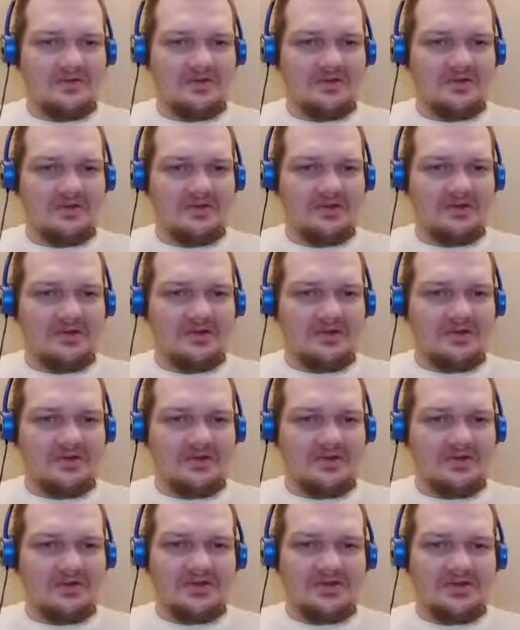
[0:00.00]

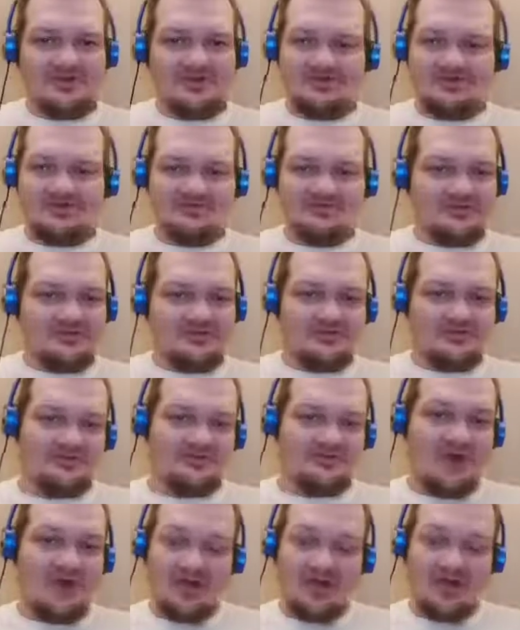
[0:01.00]

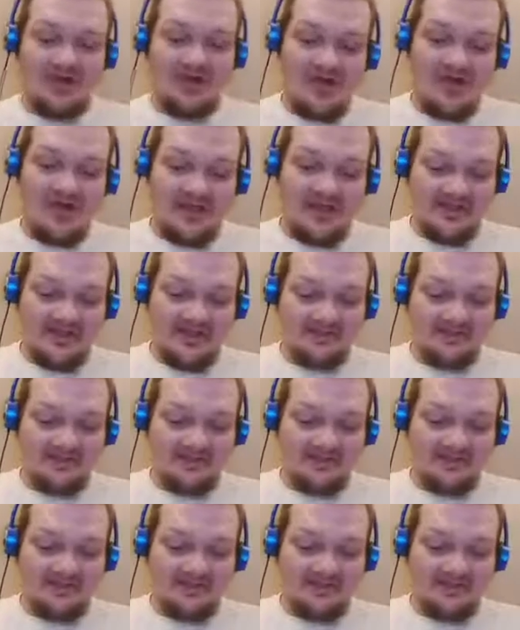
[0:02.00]
This person isn't speaking.